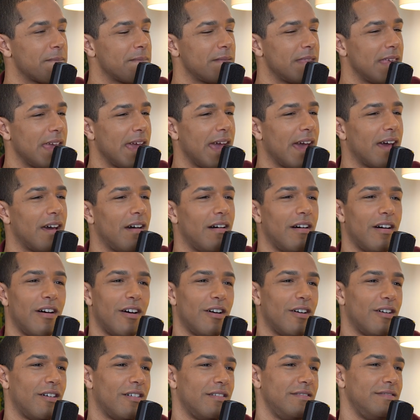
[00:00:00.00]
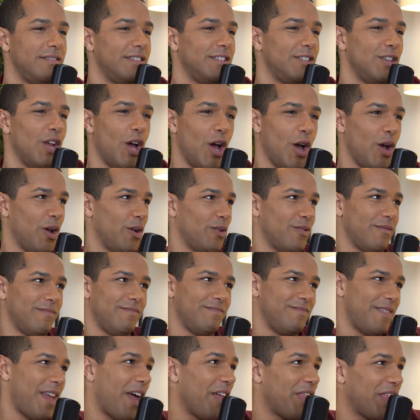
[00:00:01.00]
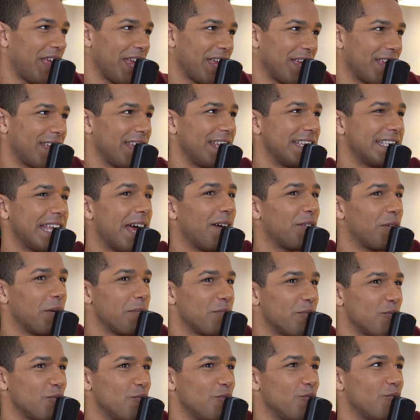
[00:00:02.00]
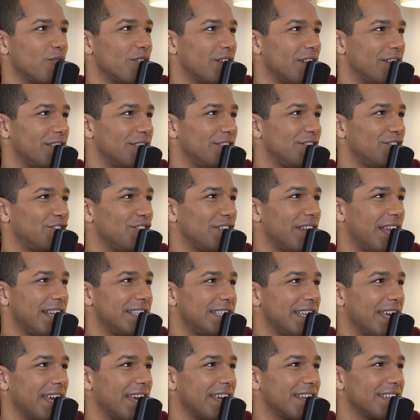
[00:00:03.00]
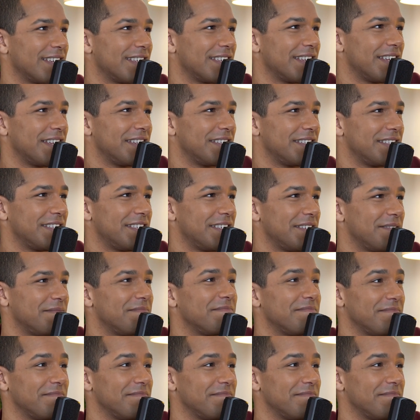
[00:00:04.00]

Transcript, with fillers: Do yeah. You think, oh, no, I think it's how you're born and I do. genetics. Completely. And,